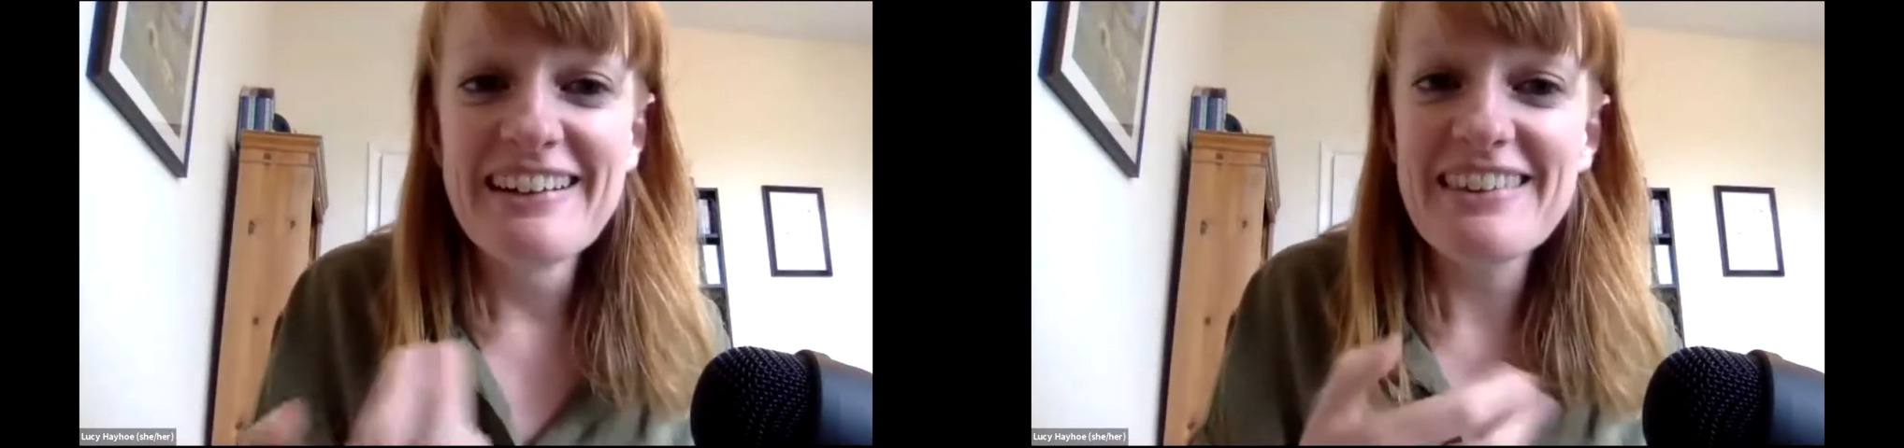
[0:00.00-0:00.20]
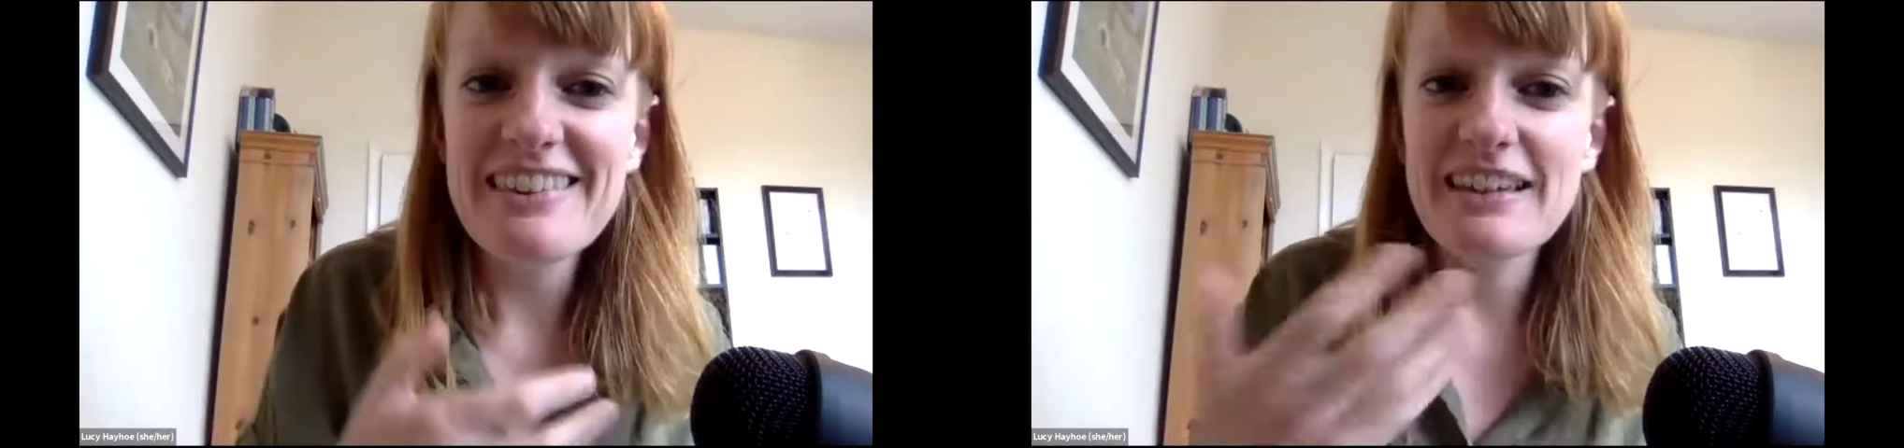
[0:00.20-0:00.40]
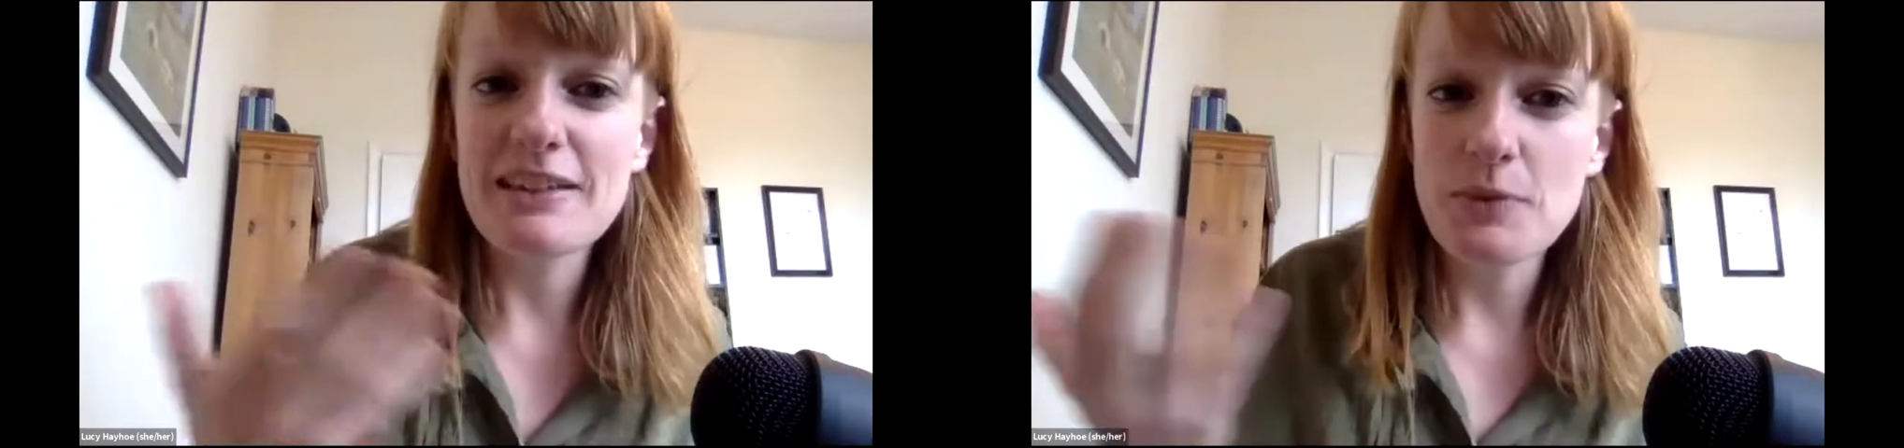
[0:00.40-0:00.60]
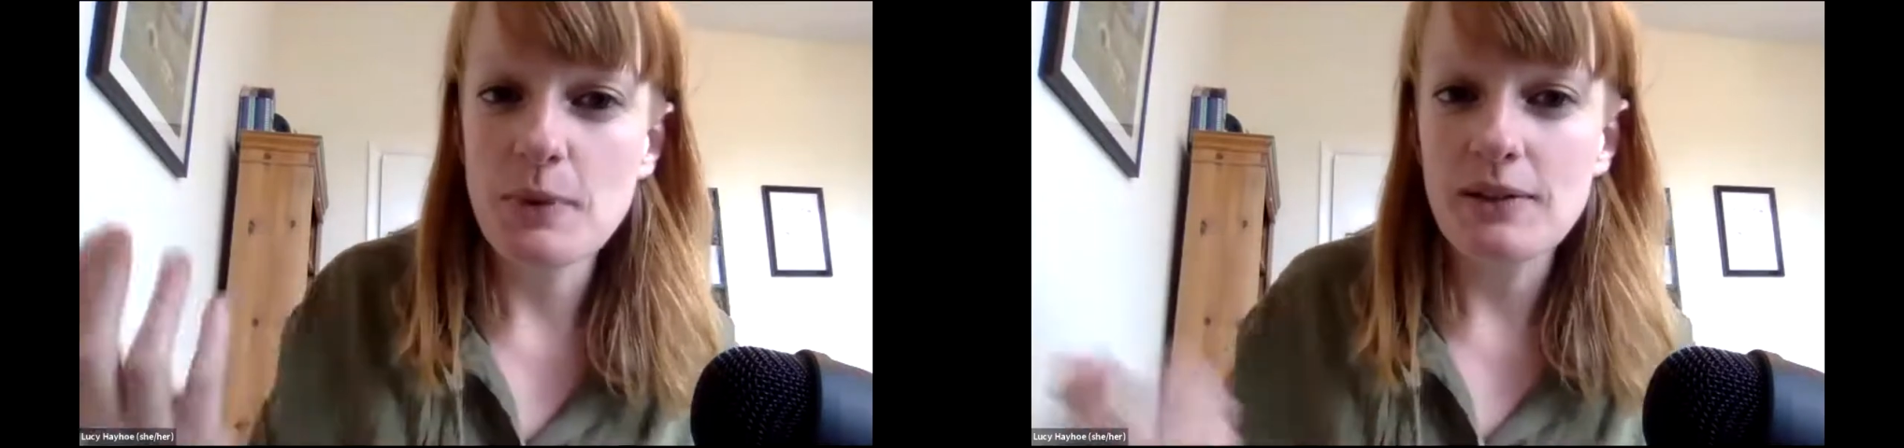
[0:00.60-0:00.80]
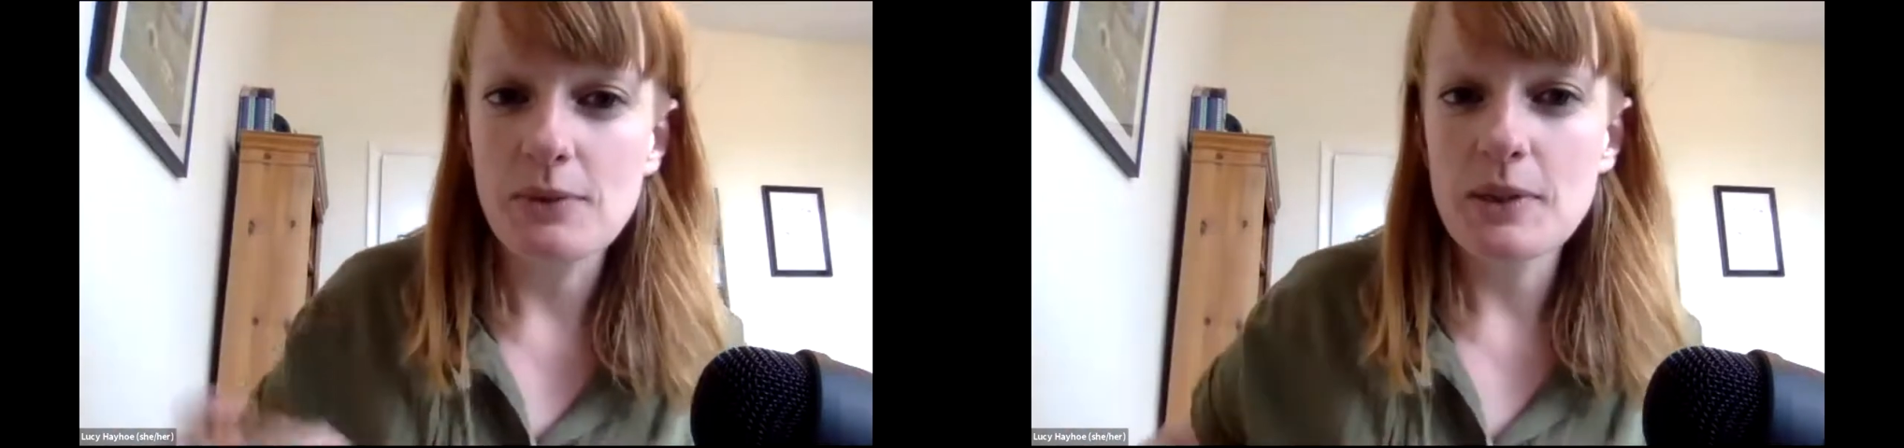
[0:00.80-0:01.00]
thing as
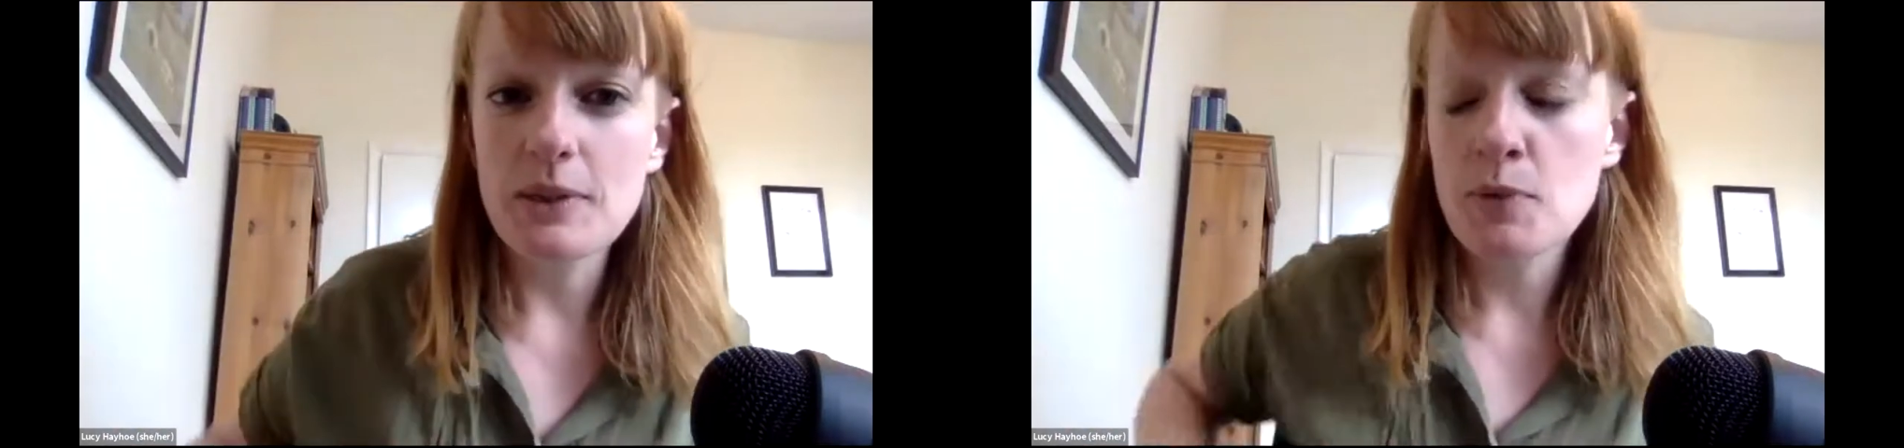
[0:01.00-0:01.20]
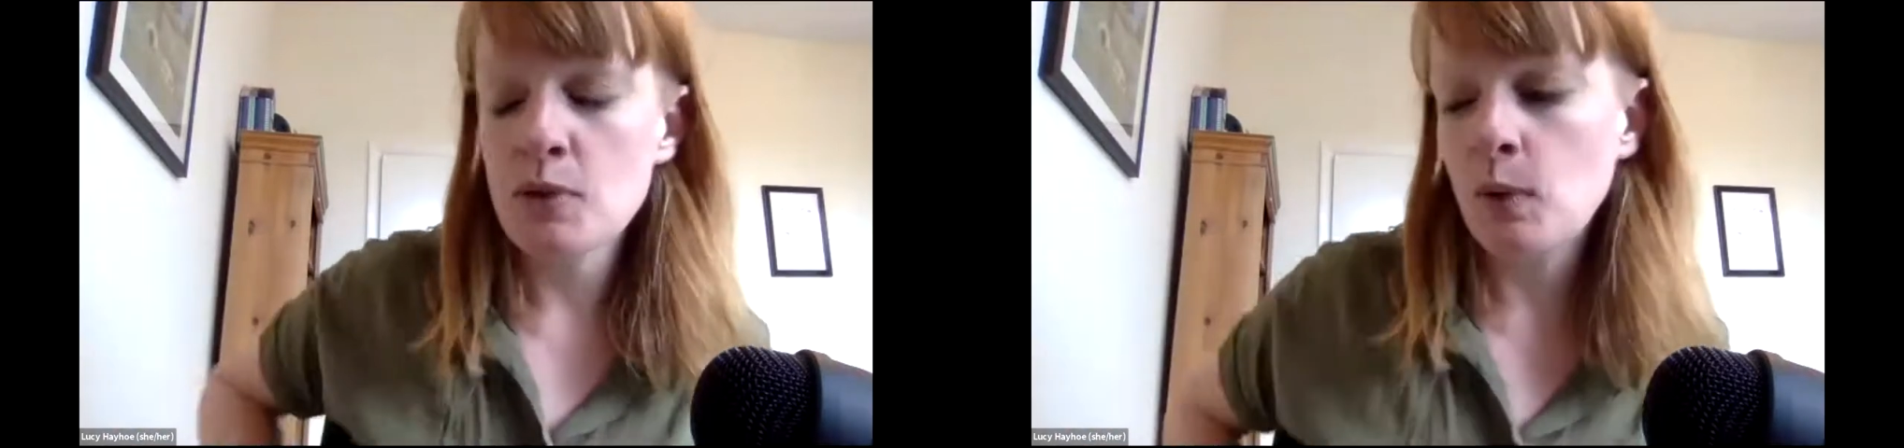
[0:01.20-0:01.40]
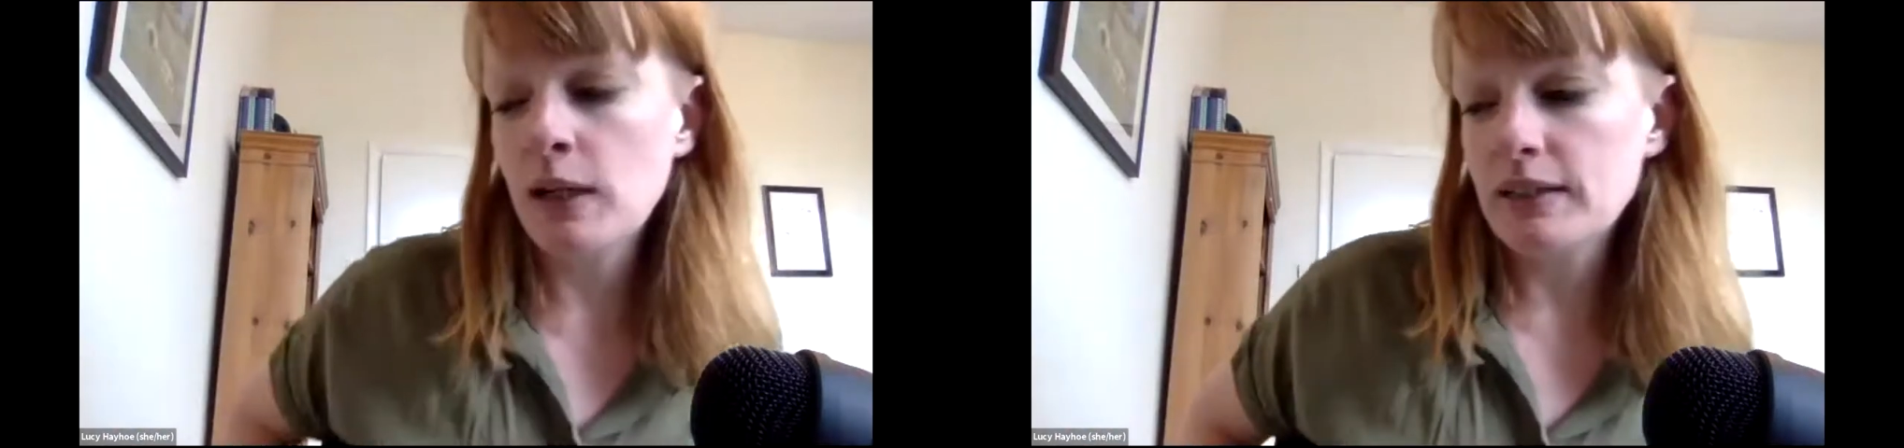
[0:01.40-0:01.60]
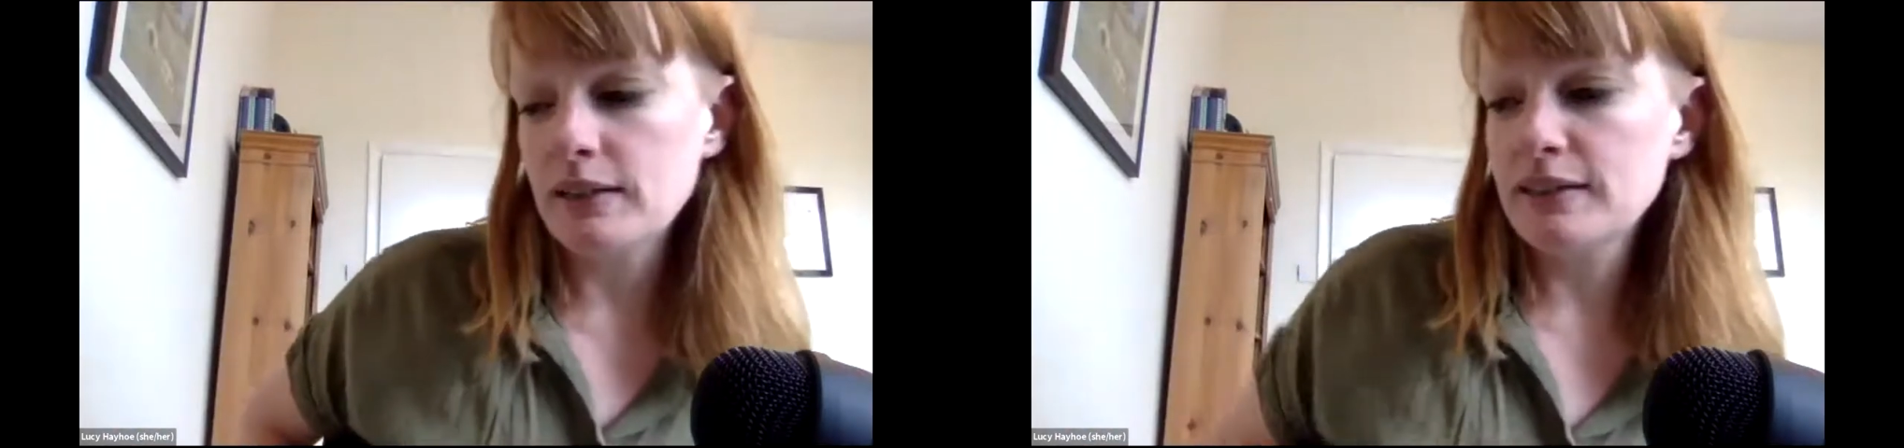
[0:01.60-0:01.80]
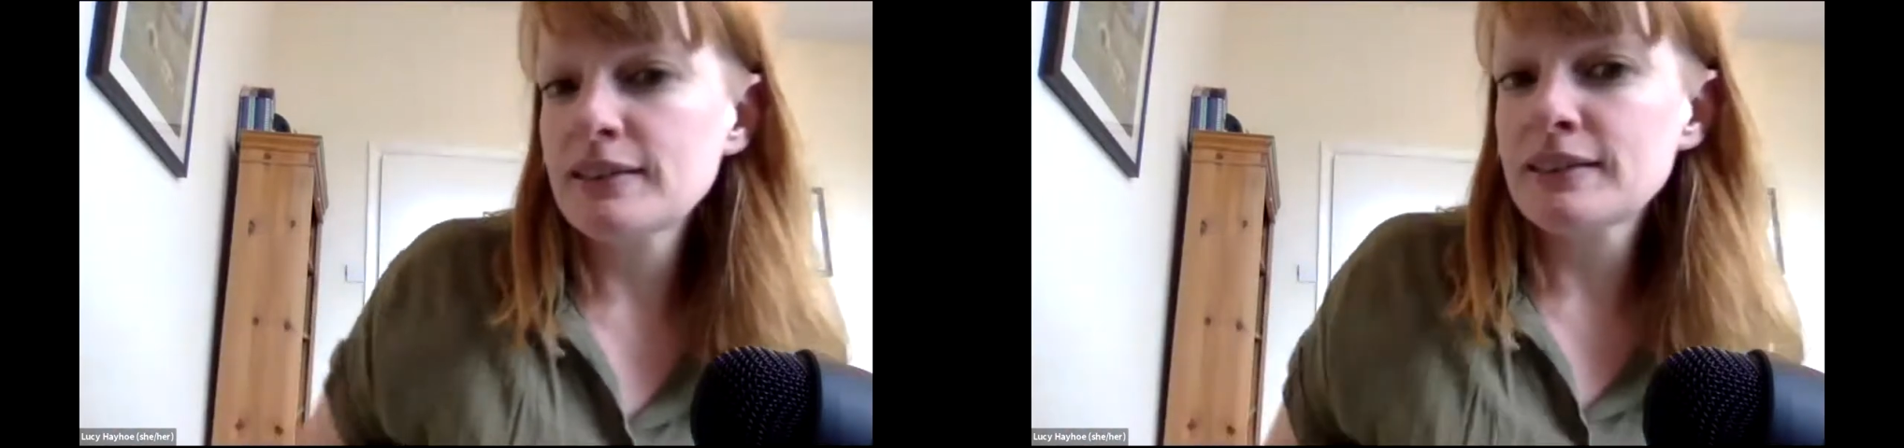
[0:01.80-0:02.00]
well, which was quite
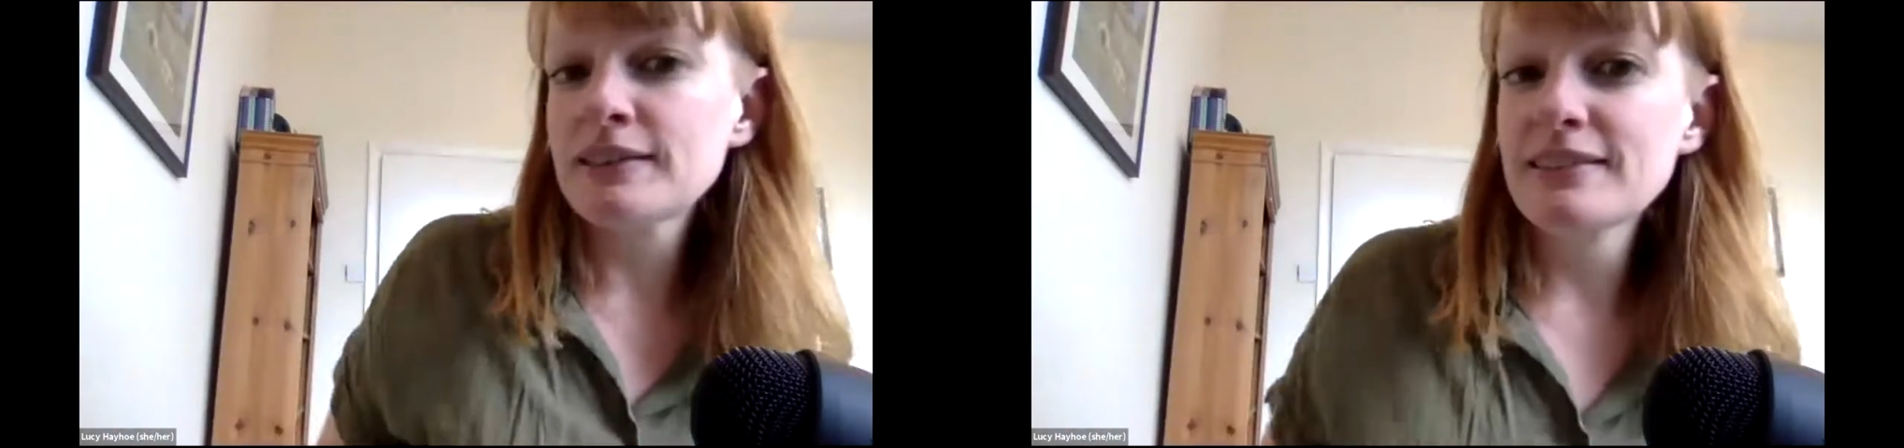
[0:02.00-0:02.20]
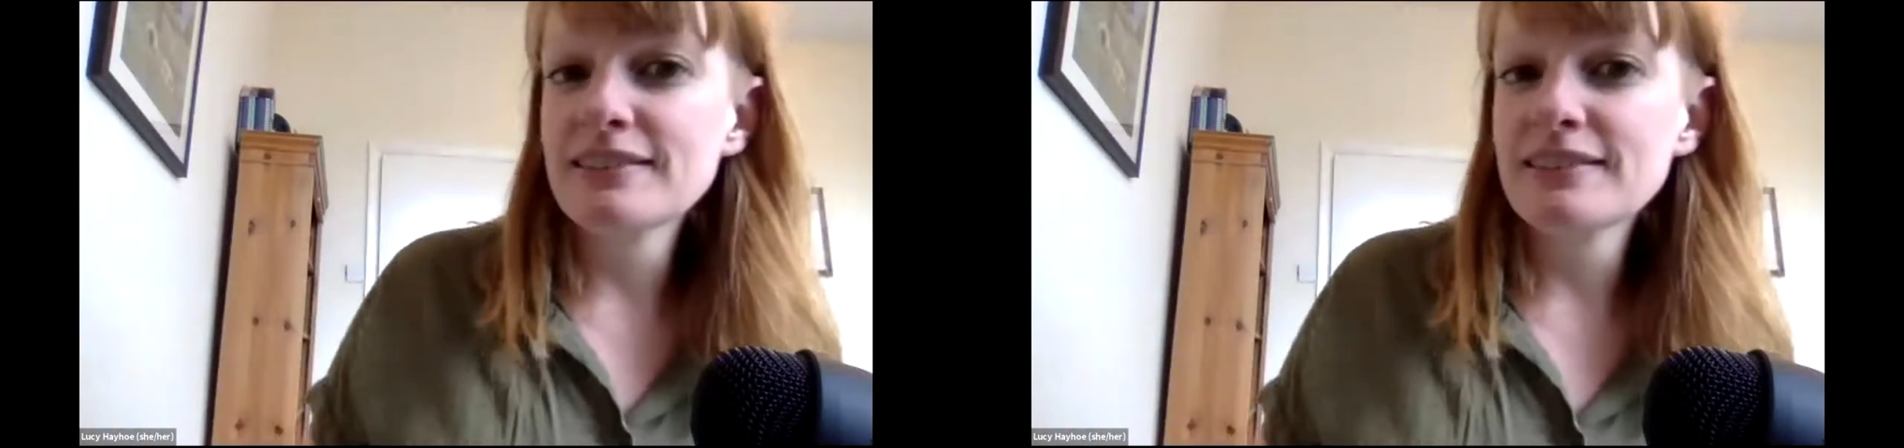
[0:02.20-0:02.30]
nice.